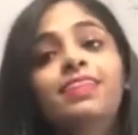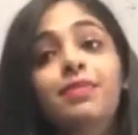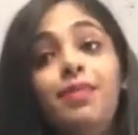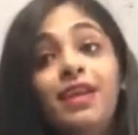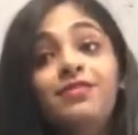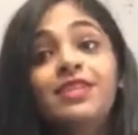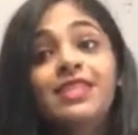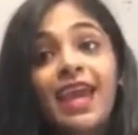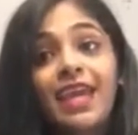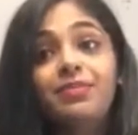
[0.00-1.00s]
The benefits
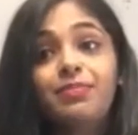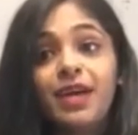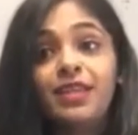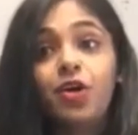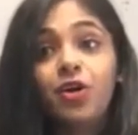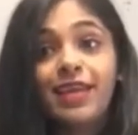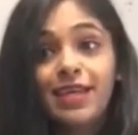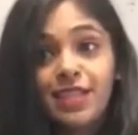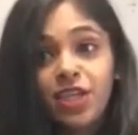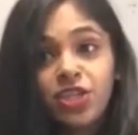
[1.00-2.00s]
gained by the
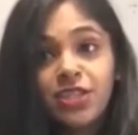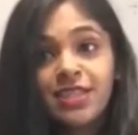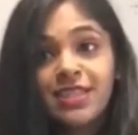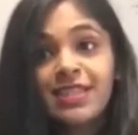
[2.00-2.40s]
organisation